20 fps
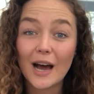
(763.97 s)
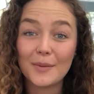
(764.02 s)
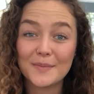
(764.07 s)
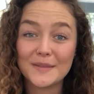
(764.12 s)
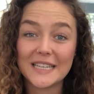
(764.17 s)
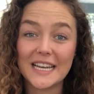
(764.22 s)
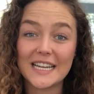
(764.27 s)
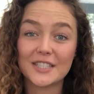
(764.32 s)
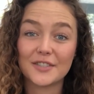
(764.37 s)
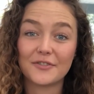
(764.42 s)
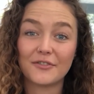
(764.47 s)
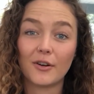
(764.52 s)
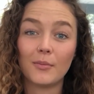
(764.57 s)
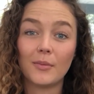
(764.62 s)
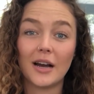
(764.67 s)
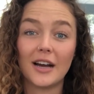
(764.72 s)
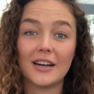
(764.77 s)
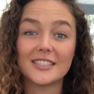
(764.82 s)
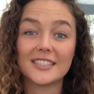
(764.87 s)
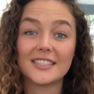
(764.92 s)
updates
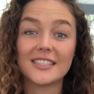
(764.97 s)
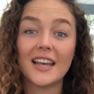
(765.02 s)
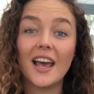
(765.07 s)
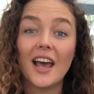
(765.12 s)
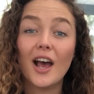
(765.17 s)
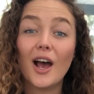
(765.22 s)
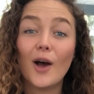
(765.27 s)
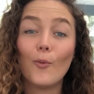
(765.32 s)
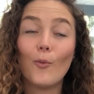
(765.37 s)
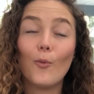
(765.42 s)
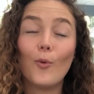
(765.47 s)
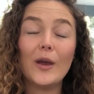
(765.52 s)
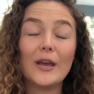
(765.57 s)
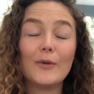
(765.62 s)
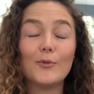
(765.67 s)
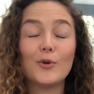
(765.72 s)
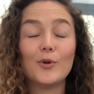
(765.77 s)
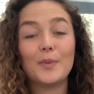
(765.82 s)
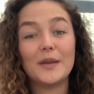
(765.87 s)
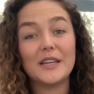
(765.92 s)
from us, we
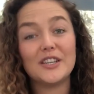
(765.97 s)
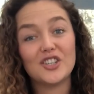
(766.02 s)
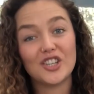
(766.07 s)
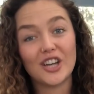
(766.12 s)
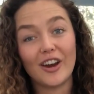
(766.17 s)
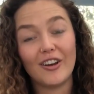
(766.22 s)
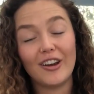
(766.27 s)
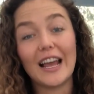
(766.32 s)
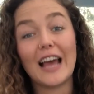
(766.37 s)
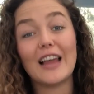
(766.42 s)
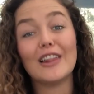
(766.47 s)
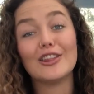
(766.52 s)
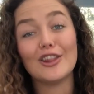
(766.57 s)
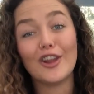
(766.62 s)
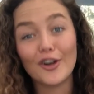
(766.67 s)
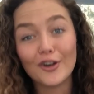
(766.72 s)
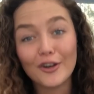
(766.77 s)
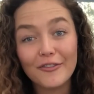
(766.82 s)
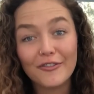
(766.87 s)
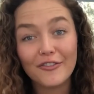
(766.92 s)
will be sharing a
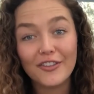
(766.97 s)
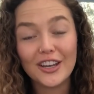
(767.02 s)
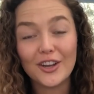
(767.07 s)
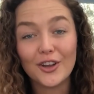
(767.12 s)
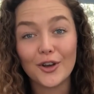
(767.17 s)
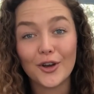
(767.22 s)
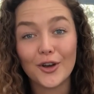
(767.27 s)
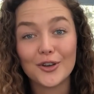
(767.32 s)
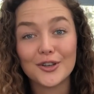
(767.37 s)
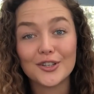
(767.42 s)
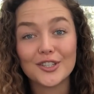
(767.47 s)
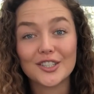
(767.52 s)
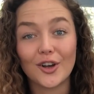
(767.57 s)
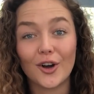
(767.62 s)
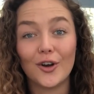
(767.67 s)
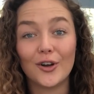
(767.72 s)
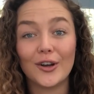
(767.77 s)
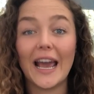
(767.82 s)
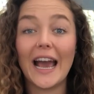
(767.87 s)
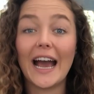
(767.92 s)
lot of videos
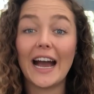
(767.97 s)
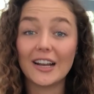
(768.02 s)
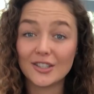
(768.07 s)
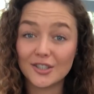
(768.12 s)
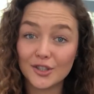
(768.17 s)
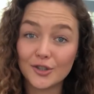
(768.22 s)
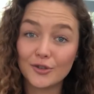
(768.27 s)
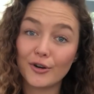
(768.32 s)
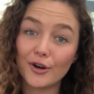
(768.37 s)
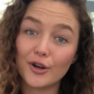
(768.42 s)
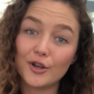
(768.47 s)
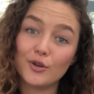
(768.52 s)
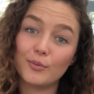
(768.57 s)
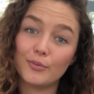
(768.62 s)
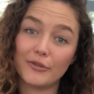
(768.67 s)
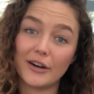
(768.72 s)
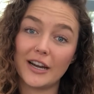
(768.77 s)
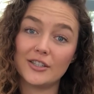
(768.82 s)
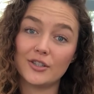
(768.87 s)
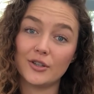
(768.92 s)
on how to grow your
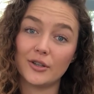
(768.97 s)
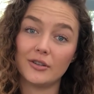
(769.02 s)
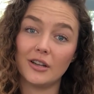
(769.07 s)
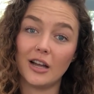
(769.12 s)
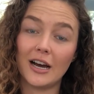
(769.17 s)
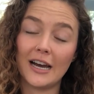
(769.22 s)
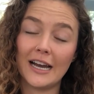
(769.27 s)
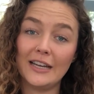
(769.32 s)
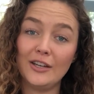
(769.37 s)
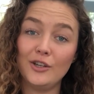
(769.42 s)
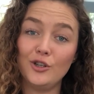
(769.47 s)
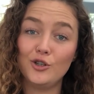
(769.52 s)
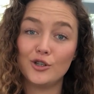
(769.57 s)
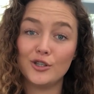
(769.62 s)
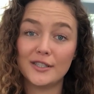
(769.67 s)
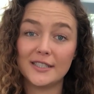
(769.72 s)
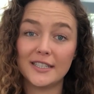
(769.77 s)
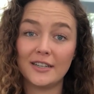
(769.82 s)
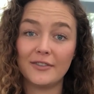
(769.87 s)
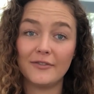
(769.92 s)
brand online
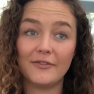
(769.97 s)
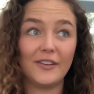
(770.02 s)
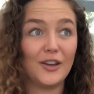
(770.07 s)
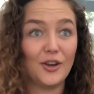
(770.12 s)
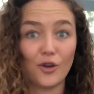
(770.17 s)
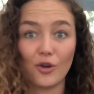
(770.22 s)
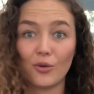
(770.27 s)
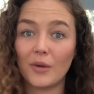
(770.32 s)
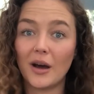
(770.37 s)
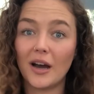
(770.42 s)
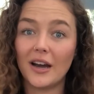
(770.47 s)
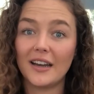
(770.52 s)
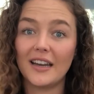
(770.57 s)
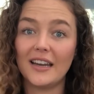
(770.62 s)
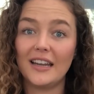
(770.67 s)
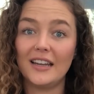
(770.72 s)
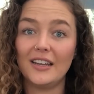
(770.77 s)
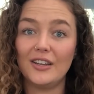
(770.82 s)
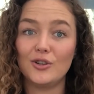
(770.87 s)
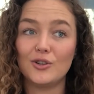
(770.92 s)
using video
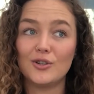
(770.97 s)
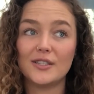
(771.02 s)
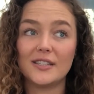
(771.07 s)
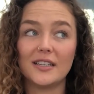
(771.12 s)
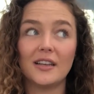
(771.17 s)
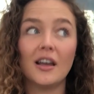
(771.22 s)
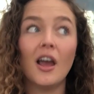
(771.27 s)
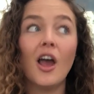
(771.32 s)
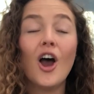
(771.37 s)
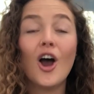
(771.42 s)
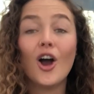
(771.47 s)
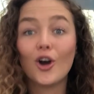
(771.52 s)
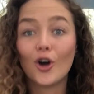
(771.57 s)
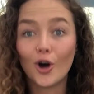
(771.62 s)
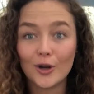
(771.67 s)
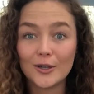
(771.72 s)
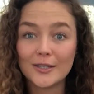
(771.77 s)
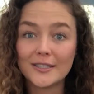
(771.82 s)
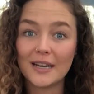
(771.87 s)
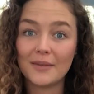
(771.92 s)
marketing, using
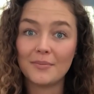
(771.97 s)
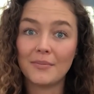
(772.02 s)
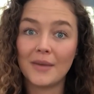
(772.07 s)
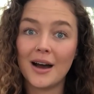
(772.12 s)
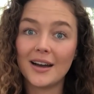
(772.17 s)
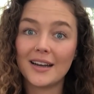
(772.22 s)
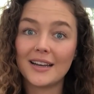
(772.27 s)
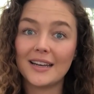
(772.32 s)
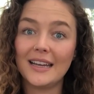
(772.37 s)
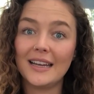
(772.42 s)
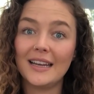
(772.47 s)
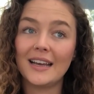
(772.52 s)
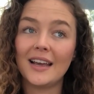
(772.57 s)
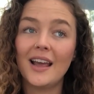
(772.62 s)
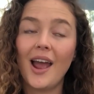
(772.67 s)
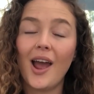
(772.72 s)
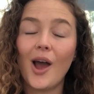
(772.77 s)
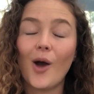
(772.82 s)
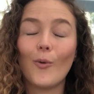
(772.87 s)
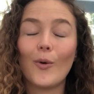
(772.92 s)
content marketing.
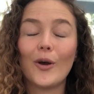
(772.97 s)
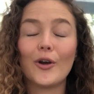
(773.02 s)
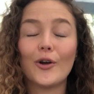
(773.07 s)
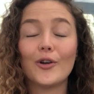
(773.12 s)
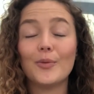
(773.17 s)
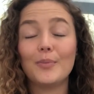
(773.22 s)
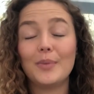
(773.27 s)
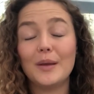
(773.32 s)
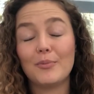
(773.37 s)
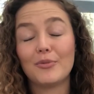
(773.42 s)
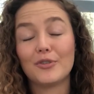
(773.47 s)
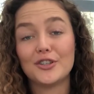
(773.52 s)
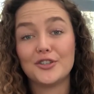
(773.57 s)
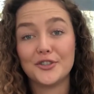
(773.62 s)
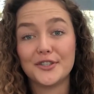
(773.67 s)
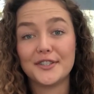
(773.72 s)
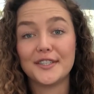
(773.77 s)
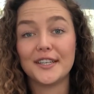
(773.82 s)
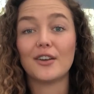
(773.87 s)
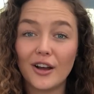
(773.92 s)
We're going to be
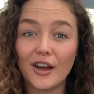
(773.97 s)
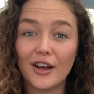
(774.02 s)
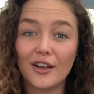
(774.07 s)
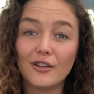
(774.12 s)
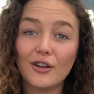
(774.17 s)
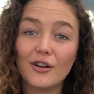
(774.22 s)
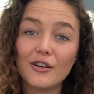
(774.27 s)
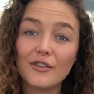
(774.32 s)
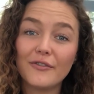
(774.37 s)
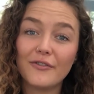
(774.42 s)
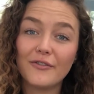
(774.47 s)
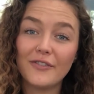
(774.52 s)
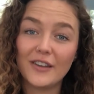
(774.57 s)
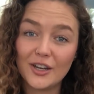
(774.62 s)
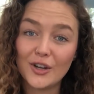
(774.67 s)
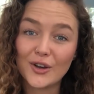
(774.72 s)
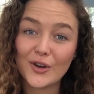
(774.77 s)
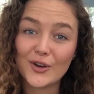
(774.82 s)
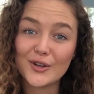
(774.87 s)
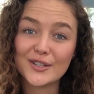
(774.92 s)
producing a lot of
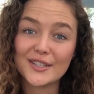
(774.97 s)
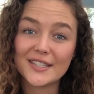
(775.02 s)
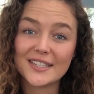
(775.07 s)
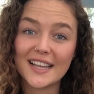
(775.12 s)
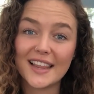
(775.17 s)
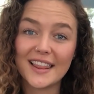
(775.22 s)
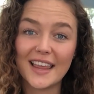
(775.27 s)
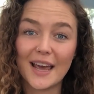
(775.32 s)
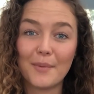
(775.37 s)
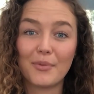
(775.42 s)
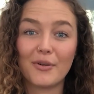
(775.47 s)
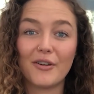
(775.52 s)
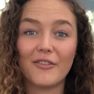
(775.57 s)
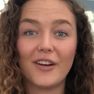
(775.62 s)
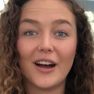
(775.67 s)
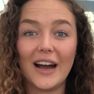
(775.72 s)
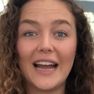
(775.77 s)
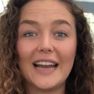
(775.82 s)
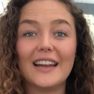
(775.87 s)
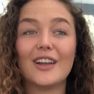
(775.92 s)
videos that
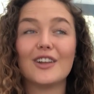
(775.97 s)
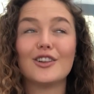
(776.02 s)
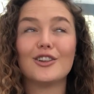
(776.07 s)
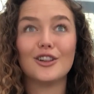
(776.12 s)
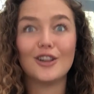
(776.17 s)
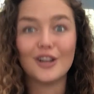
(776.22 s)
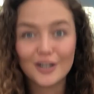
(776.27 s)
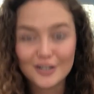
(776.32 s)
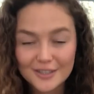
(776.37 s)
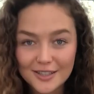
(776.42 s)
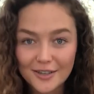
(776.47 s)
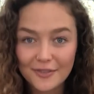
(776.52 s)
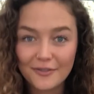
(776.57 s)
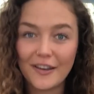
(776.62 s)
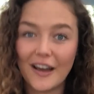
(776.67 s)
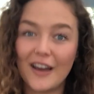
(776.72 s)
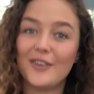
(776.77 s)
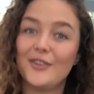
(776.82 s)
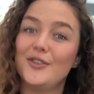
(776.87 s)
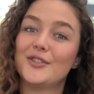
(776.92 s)
provide lots of
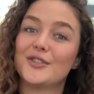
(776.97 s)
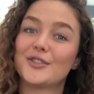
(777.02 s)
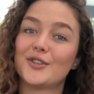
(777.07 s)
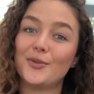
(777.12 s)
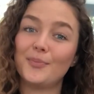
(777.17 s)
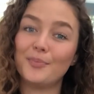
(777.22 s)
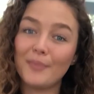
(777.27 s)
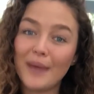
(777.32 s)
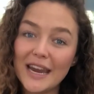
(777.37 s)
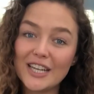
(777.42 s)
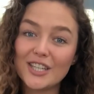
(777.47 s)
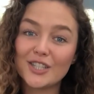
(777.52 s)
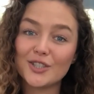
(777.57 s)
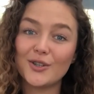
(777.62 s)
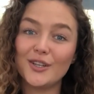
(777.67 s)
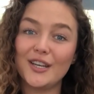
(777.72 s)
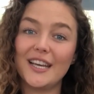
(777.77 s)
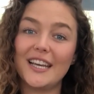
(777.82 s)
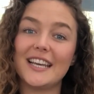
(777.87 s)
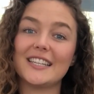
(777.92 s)
value. So make
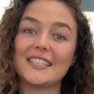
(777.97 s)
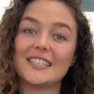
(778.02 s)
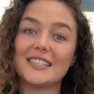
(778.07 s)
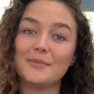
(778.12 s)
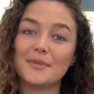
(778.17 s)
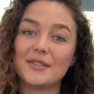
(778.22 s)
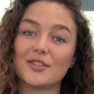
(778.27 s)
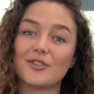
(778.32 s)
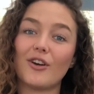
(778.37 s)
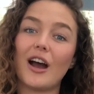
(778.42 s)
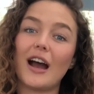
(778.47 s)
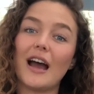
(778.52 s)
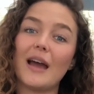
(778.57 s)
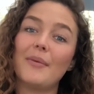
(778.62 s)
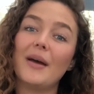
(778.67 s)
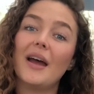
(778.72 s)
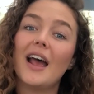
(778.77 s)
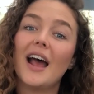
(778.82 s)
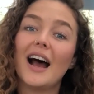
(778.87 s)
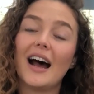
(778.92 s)
sure you hit
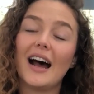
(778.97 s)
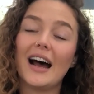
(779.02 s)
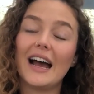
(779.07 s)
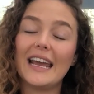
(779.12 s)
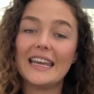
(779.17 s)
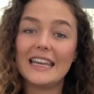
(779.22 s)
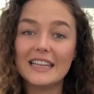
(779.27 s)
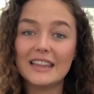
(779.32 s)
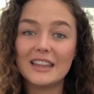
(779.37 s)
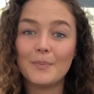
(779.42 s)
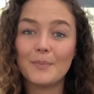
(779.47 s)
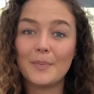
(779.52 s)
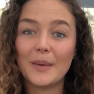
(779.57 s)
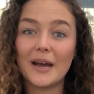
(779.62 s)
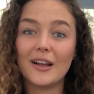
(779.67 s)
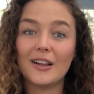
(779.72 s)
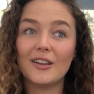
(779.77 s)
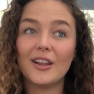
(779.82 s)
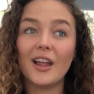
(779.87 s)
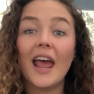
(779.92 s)
subscribe, uh, hit the
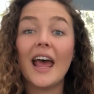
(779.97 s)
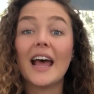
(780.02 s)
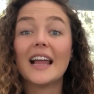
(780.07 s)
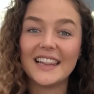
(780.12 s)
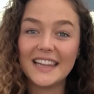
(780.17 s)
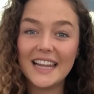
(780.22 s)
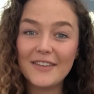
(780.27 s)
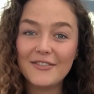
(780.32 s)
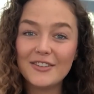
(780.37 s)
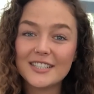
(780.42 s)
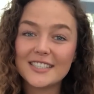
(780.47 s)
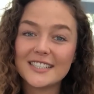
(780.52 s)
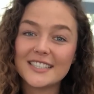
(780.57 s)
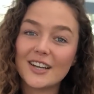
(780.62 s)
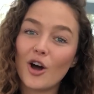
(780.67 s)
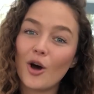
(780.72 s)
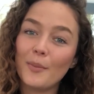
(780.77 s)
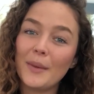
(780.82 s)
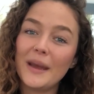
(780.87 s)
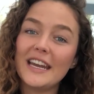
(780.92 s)
bell, leave us a
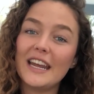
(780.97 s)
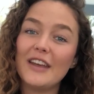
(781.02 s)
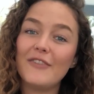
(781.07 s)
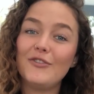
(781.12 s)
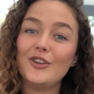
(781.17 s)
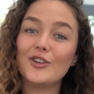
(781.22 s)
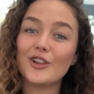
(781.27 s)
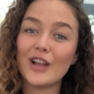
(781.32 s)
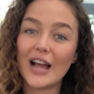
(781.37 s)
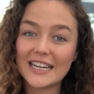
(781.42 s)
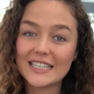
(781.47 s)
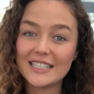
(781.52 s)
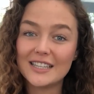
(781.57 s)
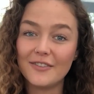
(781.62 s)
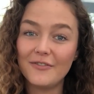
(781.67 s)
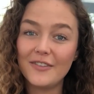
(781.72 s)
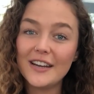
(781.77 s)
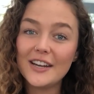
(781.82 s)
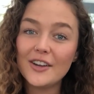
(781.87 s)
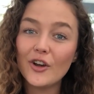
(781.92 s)
comment if you liked
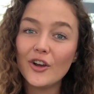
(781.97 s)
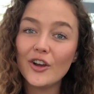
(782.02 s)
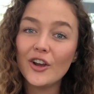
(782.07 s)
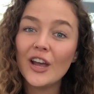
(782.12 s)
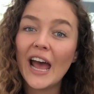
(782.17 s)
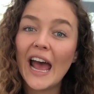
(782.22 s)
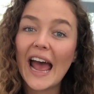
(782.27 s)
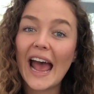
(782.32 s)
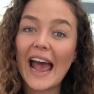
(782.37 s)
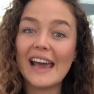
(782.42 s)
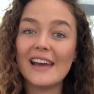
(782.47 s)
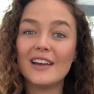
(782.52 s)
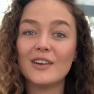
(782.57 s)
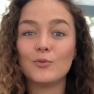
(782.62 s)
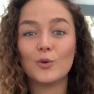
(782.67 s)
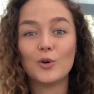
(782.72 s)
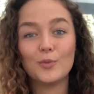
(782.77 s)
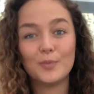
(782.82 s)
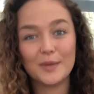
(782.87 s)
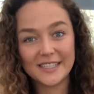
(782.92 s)
the video,
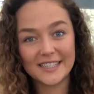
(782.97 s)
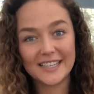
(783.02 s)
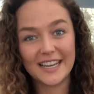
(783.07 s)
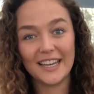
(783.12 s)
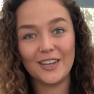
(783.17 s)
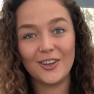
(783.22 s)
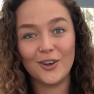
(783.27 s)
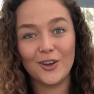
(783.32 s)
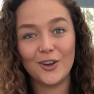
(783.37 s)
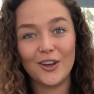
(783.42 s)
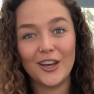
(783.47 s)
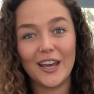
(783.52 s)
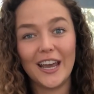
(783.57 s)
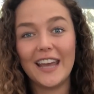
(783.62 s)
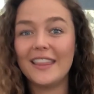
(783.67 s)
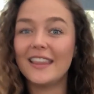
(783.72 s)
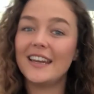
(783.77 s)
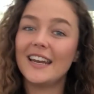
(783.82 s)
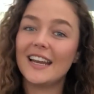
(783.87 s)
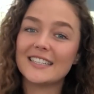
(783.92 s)
and we'll be seeing you
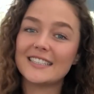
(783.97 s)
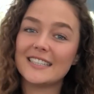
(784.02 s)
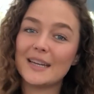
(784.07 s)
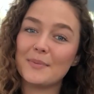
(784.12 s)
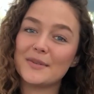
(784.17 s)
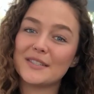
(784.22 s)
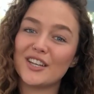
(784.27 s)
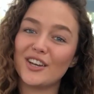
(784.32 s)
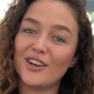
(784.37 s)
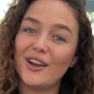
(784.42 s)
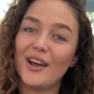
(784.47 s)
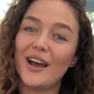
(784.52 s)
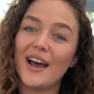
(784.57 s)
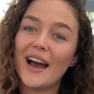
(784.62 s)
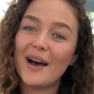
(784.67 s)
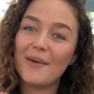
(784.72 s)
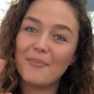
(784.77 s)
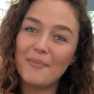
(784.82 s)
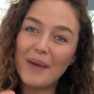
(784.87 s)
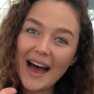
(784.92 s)
in the next episode.
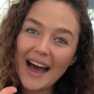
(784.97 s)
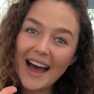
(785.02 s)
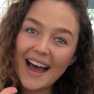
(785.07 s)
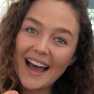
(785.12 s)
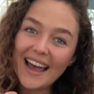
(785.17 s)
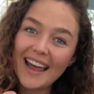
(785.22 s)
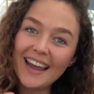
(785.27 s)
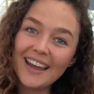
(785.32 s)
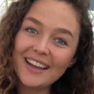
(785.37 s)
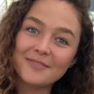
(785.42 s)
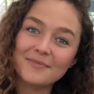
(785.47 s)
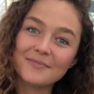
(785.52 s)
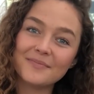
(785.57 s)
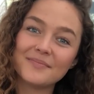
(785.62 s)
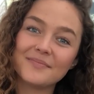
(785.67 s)
Bye!